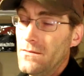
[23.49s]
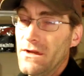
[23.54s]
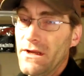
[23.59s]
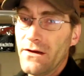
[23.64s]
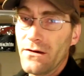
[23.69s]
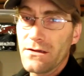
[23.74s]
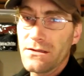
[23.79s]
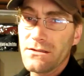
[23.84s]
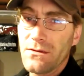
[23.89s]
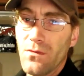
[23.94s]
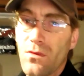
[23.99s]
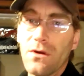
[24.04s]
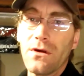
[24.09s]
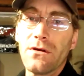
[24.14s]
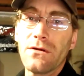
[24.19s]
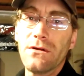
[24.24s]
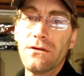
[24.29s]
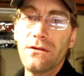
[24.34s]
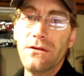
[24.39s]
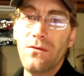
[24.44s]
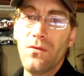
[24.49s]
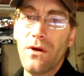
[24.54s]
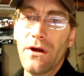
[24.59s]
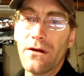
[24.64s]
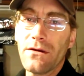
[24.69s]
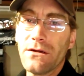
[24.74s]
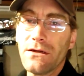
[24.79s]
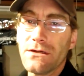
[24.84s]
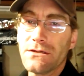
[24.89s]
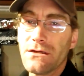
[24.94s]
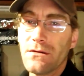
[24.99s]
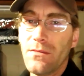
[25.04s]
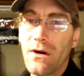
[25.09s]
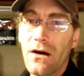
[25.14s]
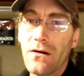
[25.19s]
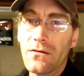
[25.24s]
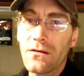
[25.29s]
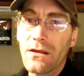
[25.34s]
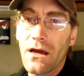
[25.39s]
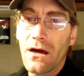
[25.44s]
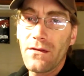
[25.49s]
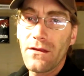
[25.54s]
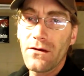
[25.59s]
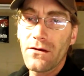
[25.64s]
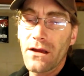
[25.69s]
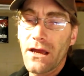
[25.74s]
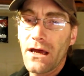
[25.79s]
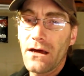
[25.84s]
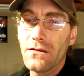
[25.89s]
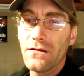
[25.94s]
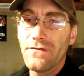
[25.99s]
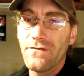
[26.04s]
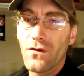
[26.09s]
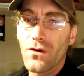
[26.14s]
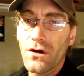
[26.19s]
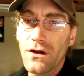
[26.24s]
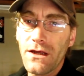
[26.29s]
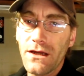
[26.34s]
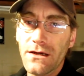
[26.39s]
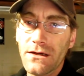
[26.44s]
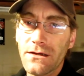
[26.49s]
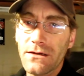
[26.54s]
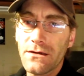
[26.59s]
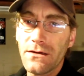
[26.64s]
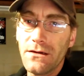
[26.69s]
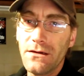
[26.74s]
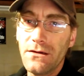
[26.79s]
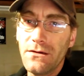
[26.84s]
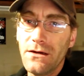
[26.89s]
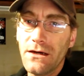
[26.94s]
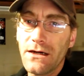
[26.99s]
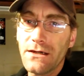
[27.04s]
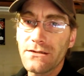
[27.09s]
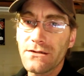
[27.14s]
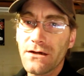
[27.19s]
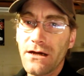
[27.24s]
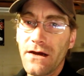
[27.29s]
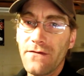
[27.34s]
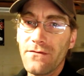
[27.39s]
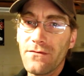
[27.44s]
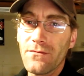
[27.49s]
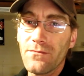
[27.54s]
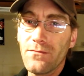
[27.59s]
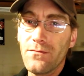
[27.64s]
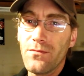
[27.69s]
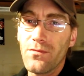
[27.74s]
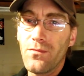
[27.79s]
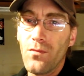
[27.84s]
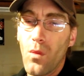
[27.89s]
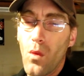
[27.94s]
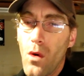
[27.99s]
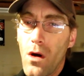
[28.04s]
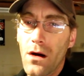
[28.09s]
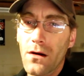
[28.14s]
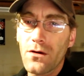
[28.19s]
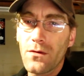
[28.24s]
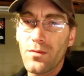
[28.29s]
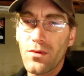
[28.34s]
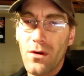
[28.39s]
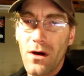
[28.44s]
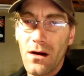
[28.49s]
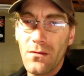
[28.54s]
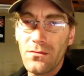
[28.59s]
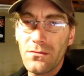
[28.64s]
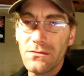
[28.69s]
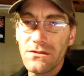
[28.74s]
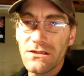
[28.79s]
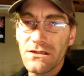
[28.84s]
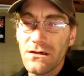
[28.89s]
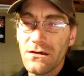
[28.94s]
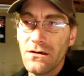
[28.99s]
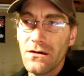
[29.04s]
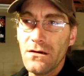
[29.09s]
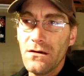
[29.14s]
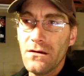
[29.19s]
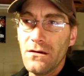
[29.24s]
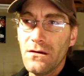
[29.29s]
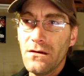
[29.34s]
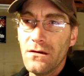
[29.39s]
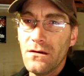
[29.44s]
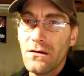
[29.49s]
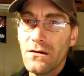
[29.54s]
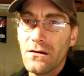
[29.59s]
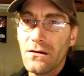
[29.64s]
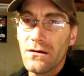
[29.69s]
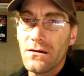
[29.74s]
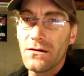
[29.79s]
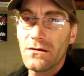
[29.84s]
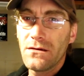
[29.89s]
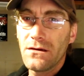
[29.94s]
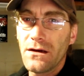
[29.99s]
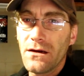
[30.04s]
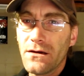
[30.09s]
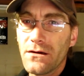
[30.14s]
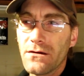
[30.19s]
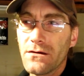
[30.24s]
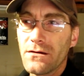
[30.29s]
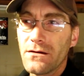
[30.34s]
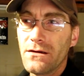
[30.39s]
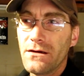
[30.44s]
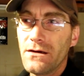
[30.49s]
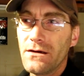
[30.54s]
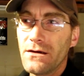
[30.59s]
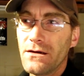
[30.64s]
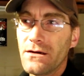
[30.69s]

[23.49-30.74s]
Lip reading: been hearing some weirdness about down there in California. You guys are having water problems? I heard